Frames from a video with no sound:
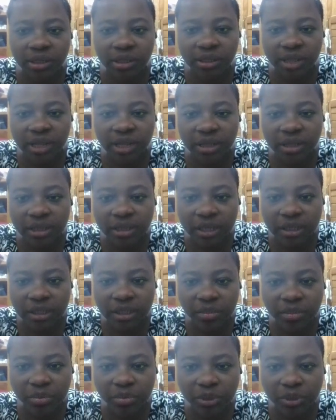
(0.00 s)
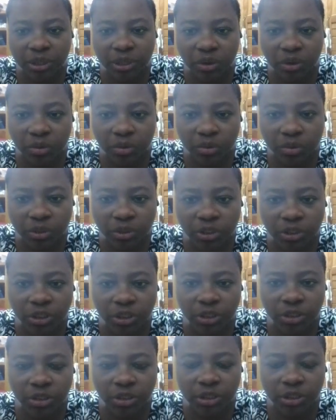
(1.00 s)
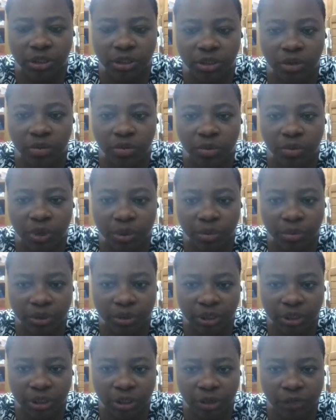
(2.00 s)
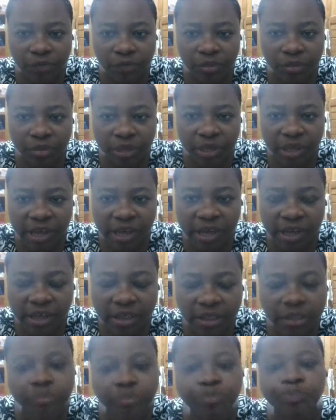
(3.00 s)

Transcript: 10 takes the second position from the end